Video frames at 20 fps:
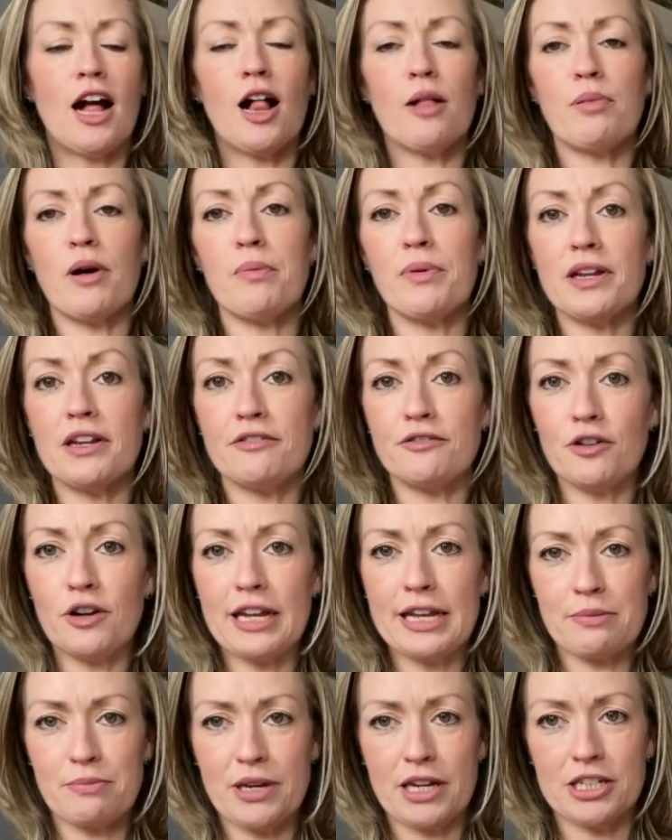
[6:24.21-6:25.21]
I'll pop in a full
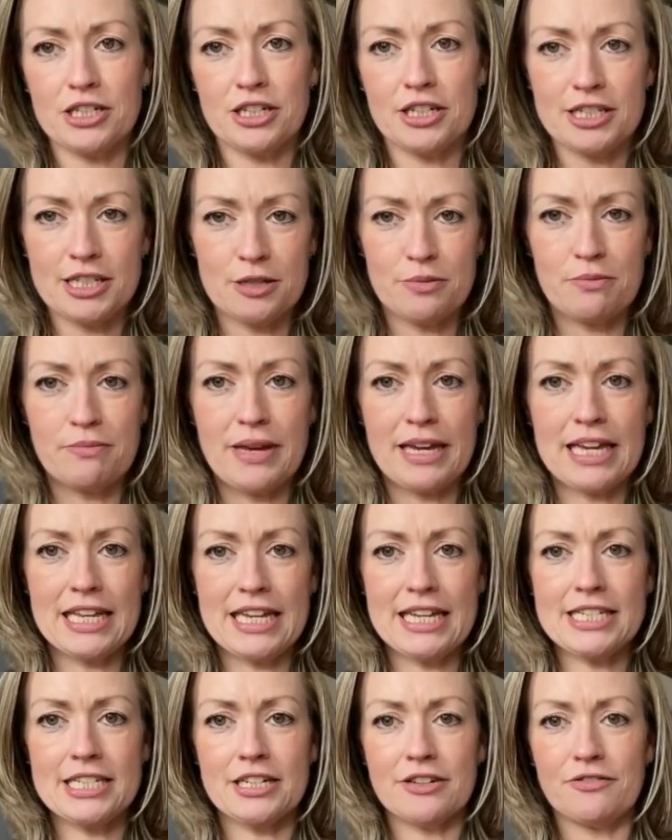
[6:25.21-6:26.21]
length picture because it'll make
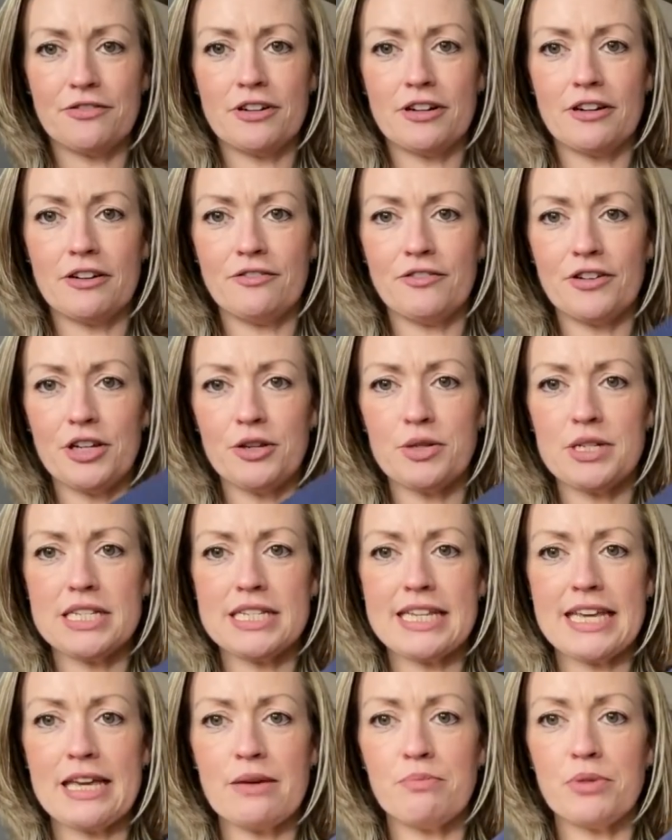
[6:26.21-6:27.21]
it easier for you to
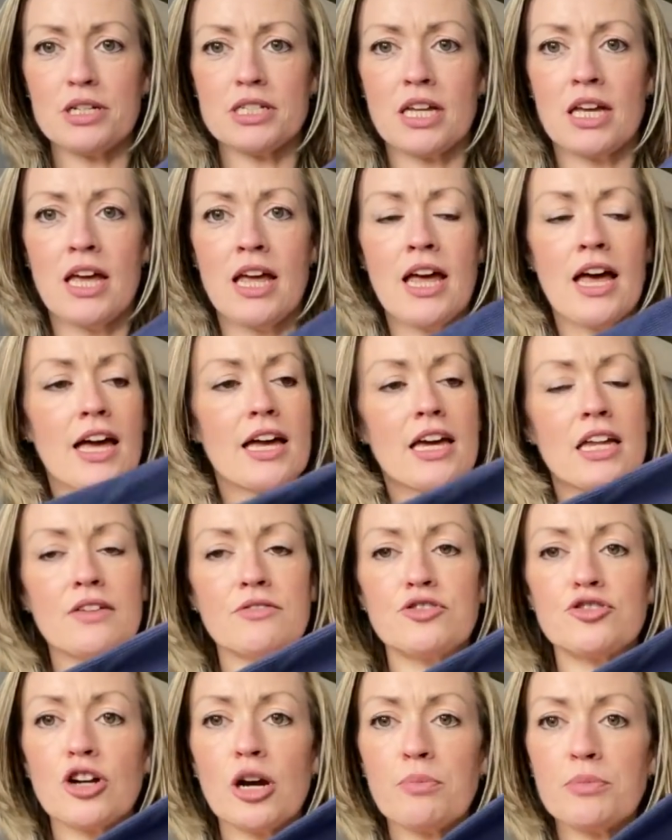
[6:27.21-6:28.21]
see, but kind
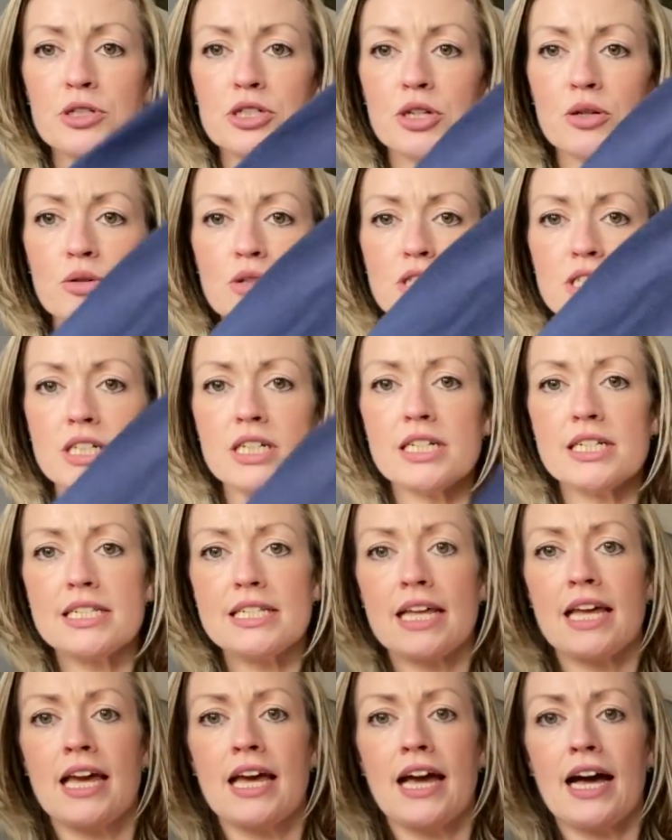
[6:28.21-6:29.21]
of drop
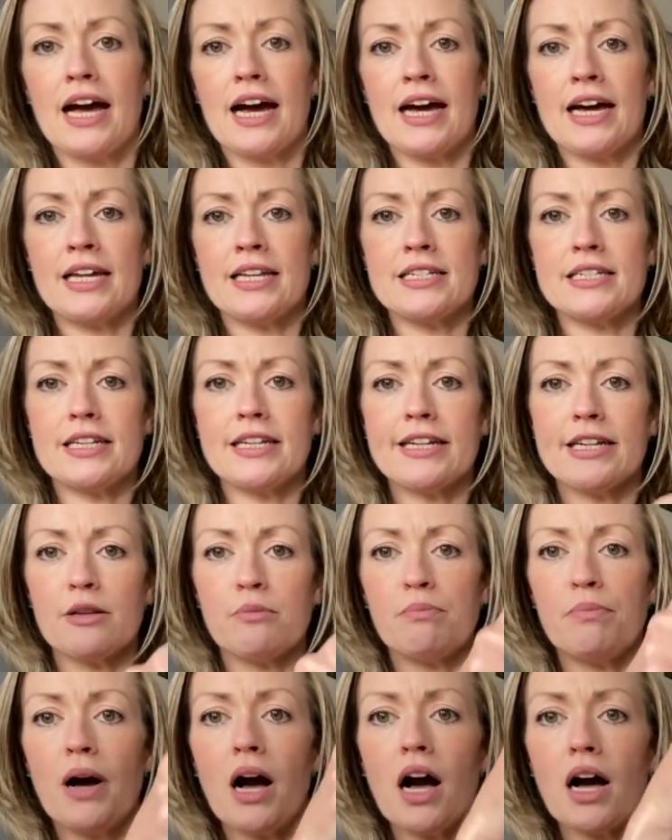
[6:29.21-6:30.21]
shoulders and
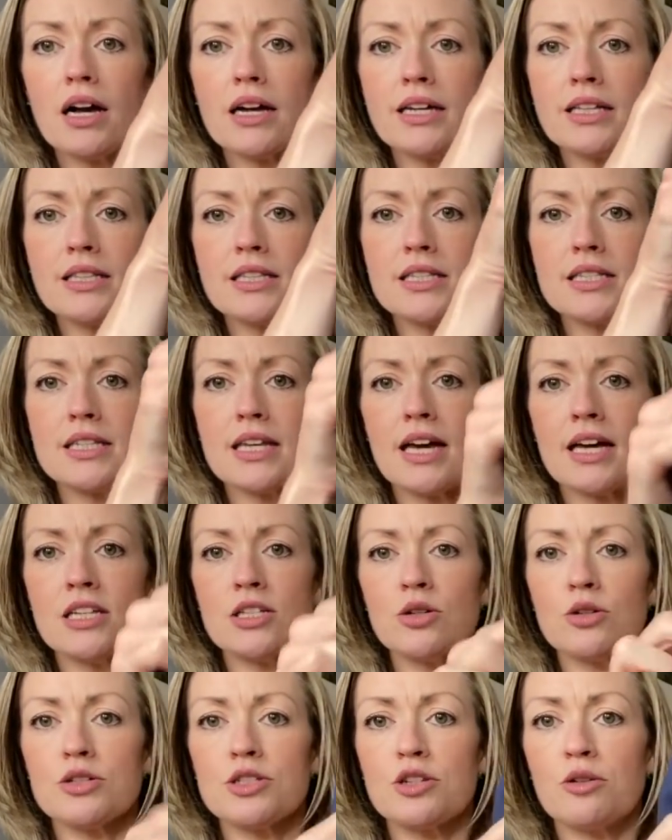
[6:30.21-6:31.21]
little pockets
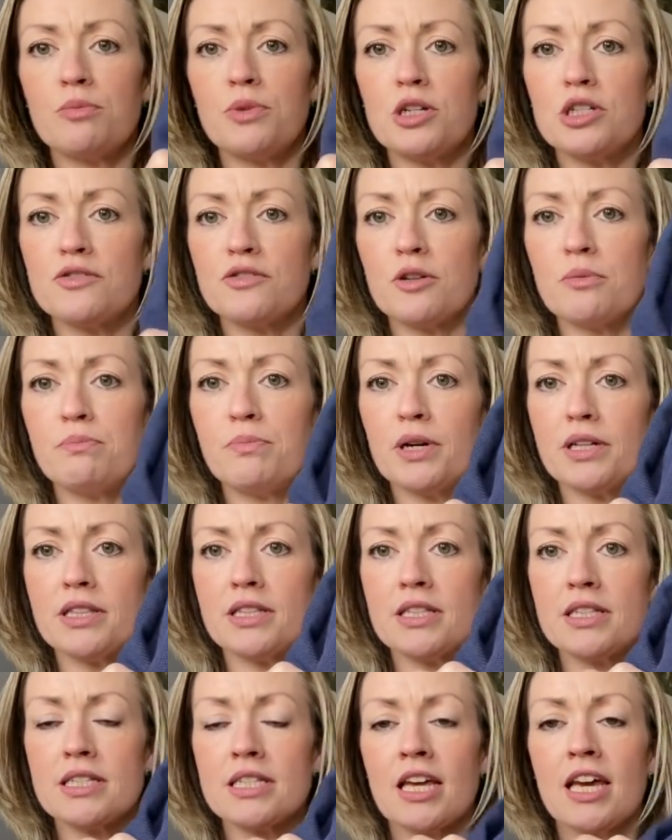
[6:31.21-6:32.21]
and also beautiful
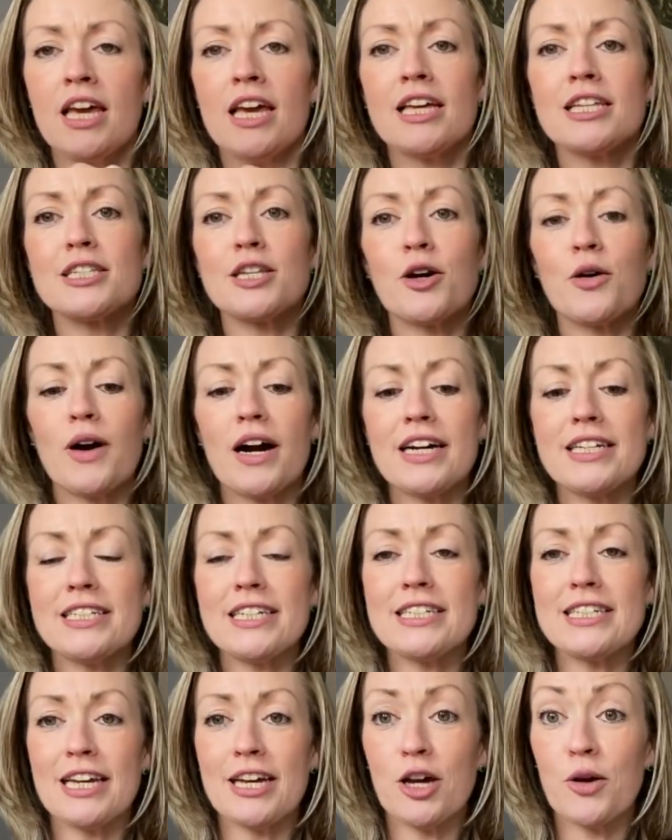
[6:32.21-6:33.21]
buttons. So I
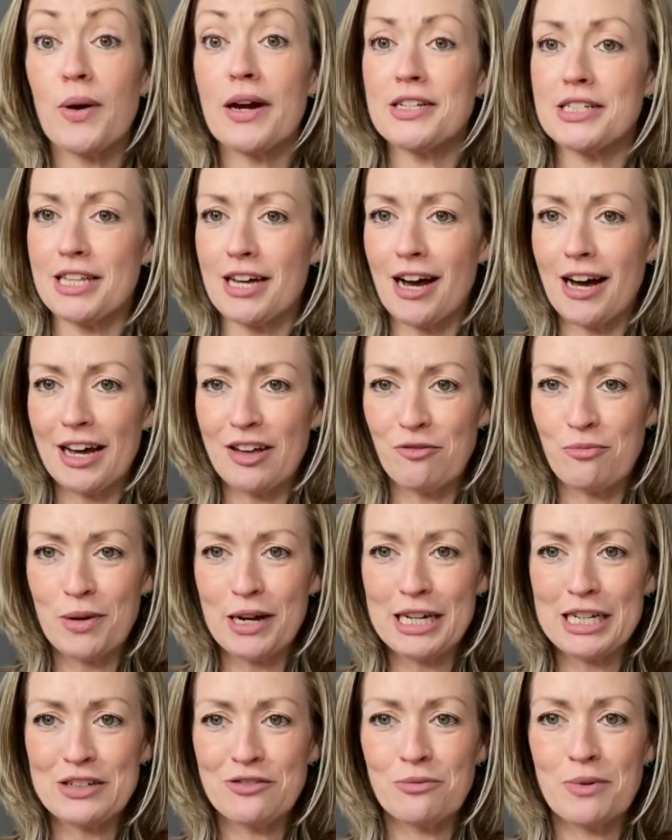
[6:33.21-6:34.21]
did go out to the hive
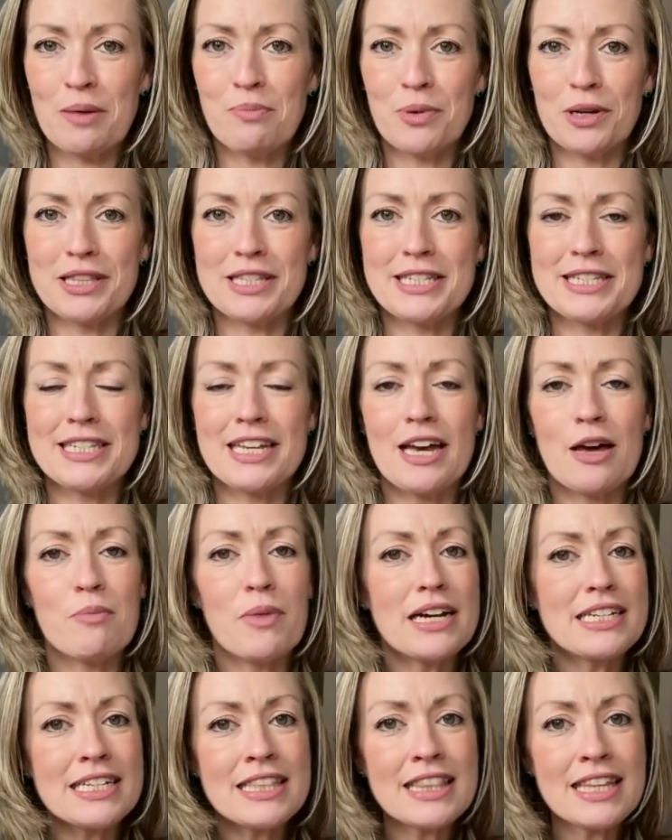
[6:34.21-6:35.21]
mind for my buttons.
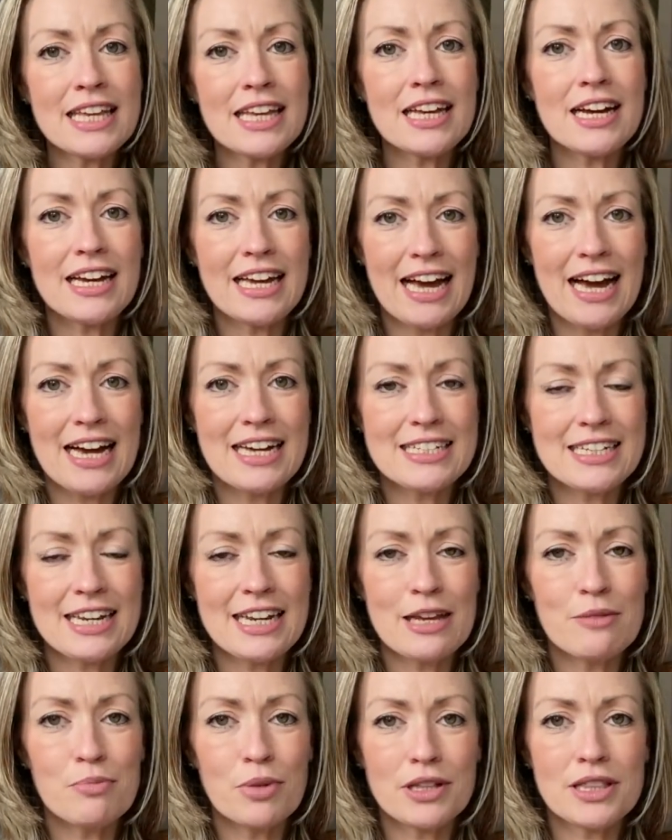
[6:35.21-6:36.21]
I didn't think I had
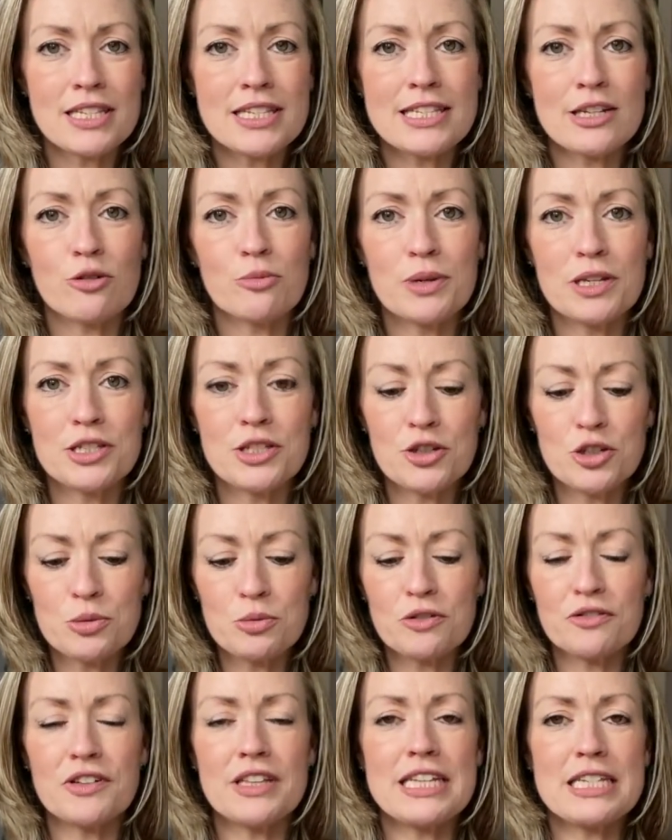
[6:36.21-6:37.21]
any buttons that would be
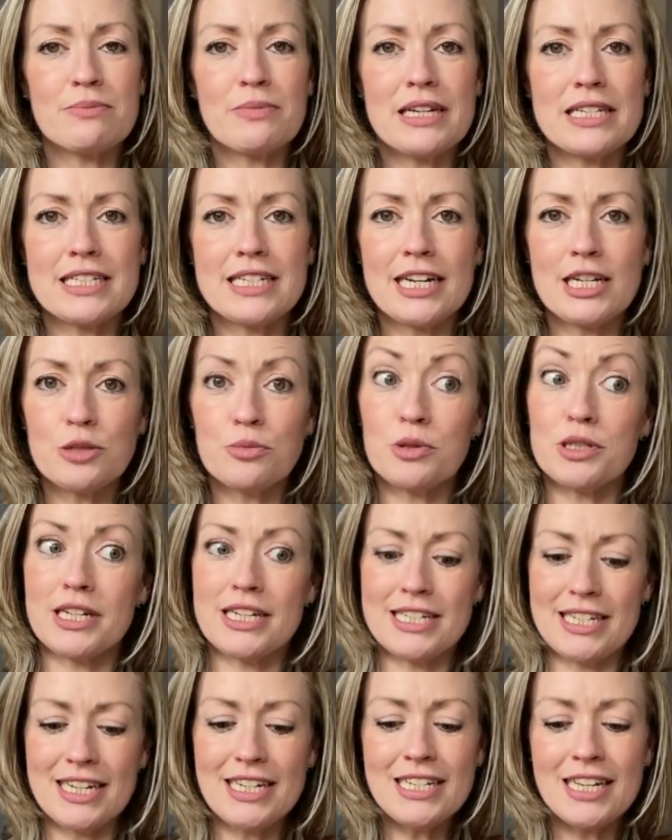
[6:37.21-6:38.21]
suitable for this mustache, but
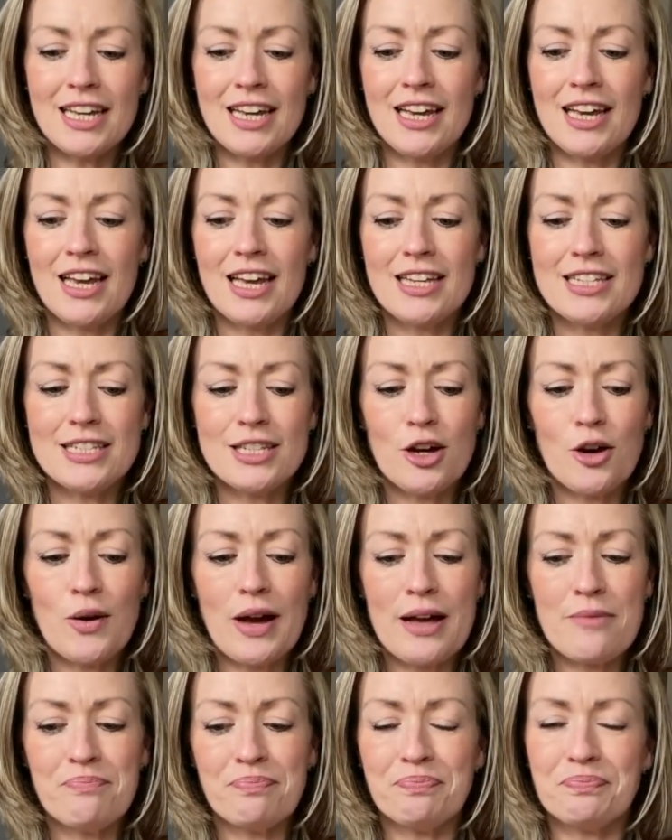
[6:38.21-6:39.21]
I did.
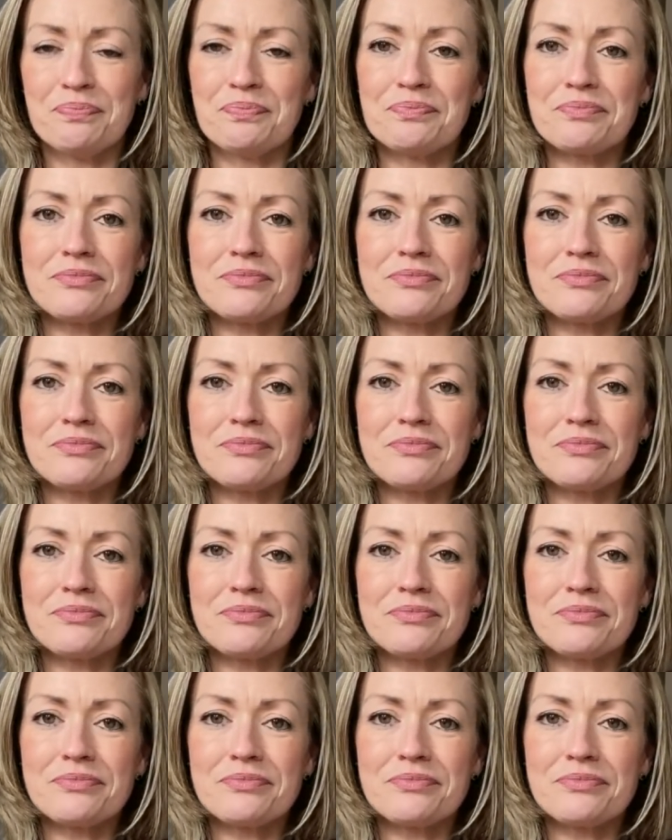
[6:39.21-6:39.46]
So